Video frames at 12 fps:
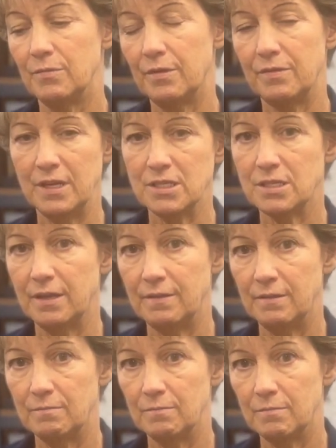the things that
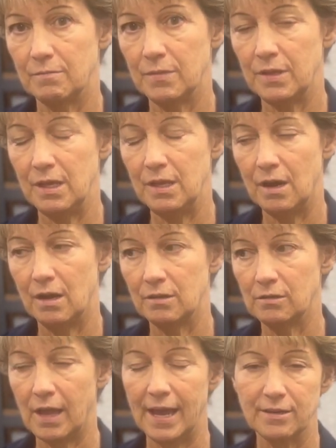the uh,
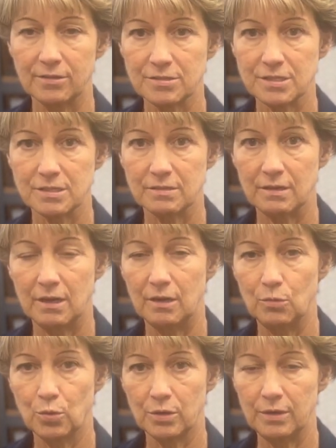gliders uh,
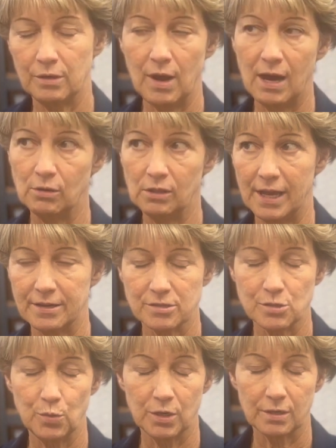were you know how
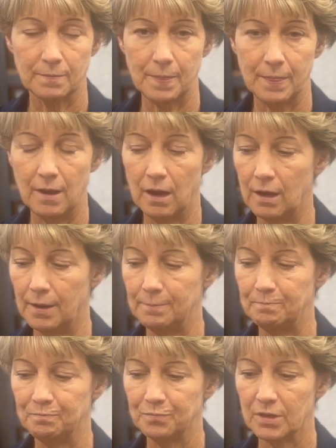gliders were
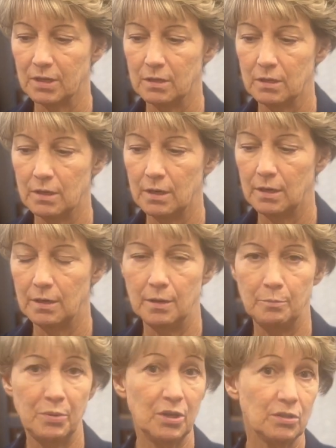um,
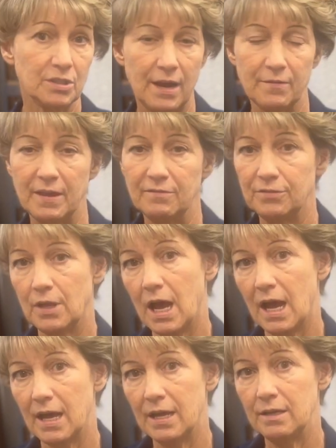built, how they
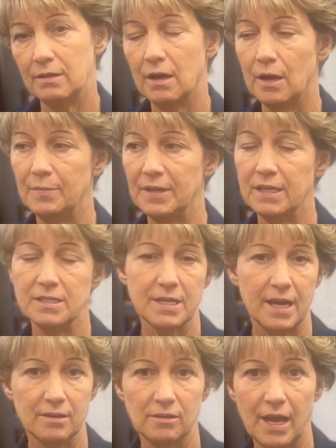fly. Um, the kids
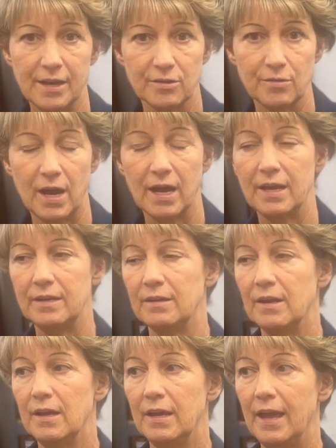got a glider
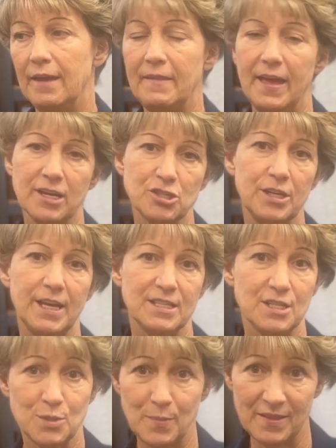ride, and they actually got
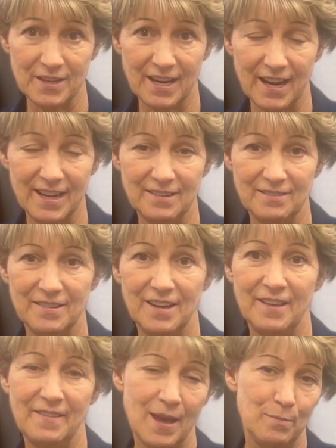to spend the night
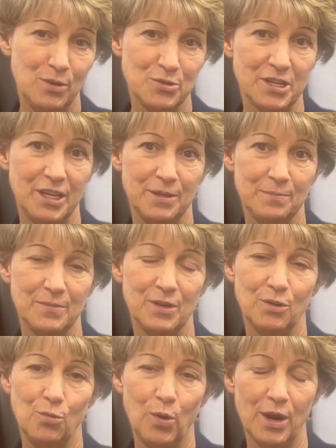in that museum
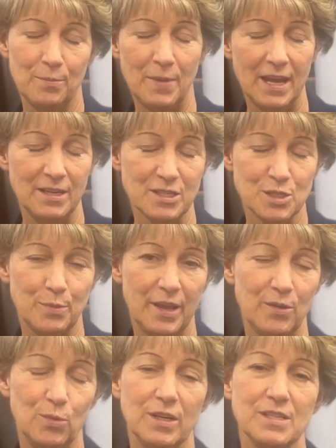where my
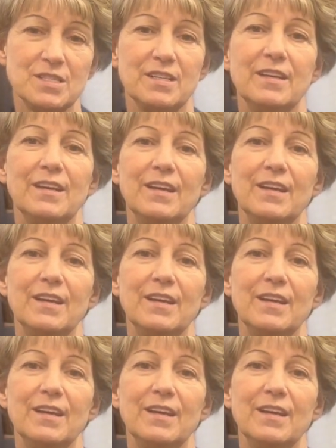display was.